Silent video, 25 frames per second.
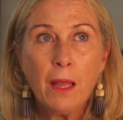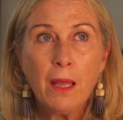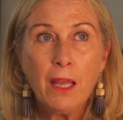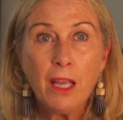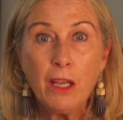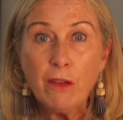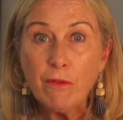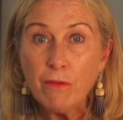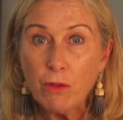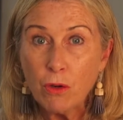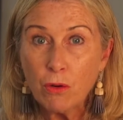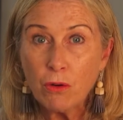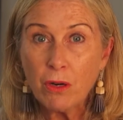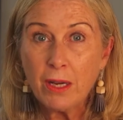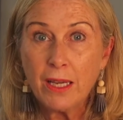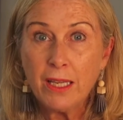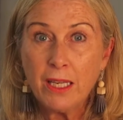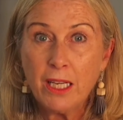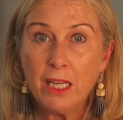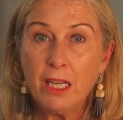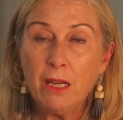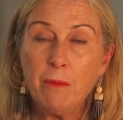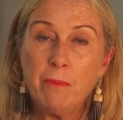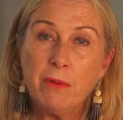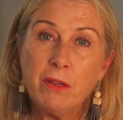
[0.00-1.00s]
if you're in
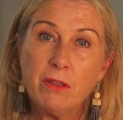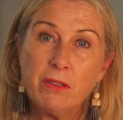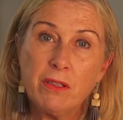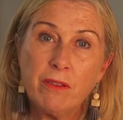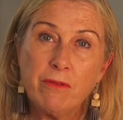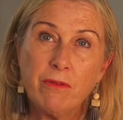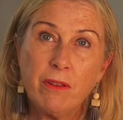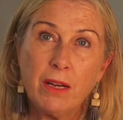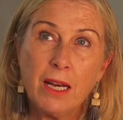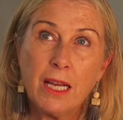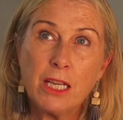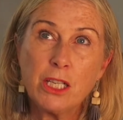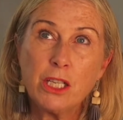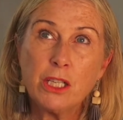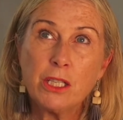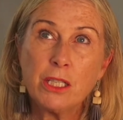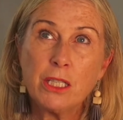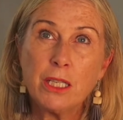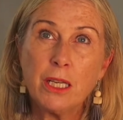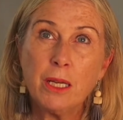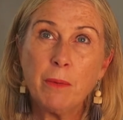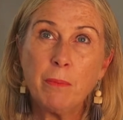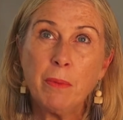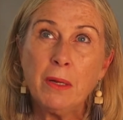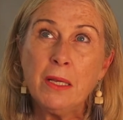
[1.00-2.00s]
an abusive
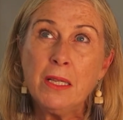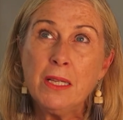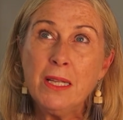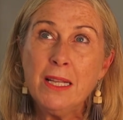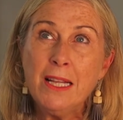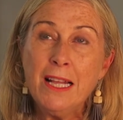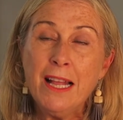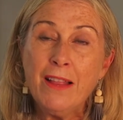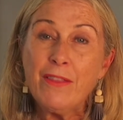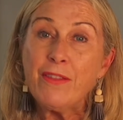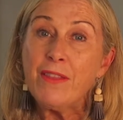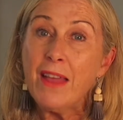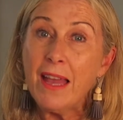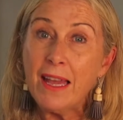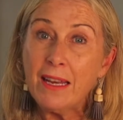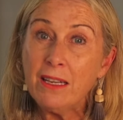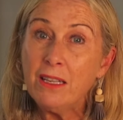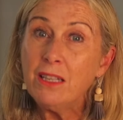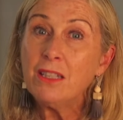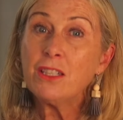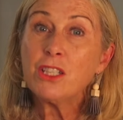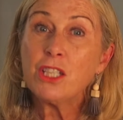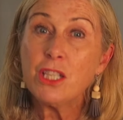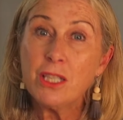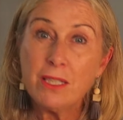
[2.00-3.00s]
relationship,
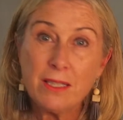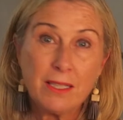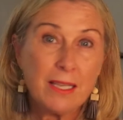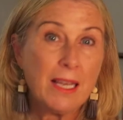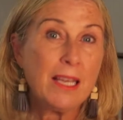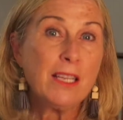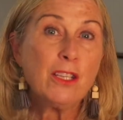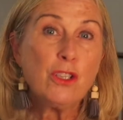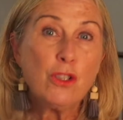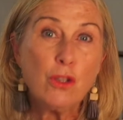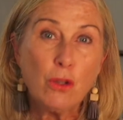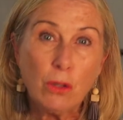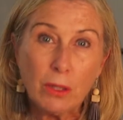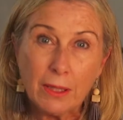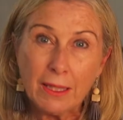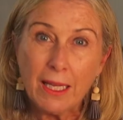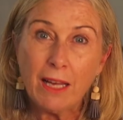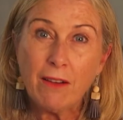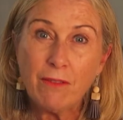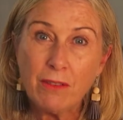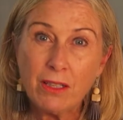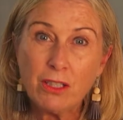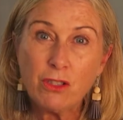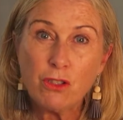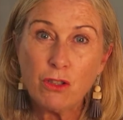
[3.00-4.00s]
then she says you're
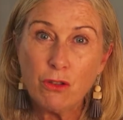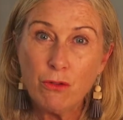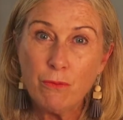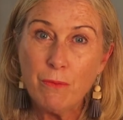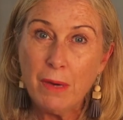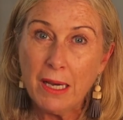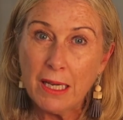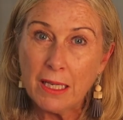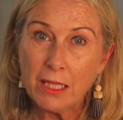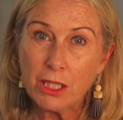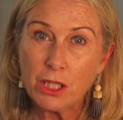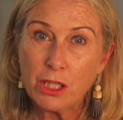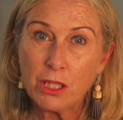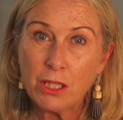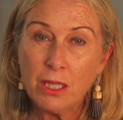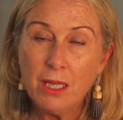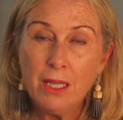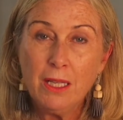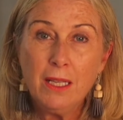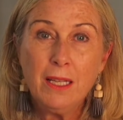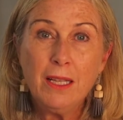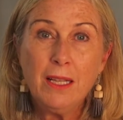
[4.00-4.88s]
loving too much.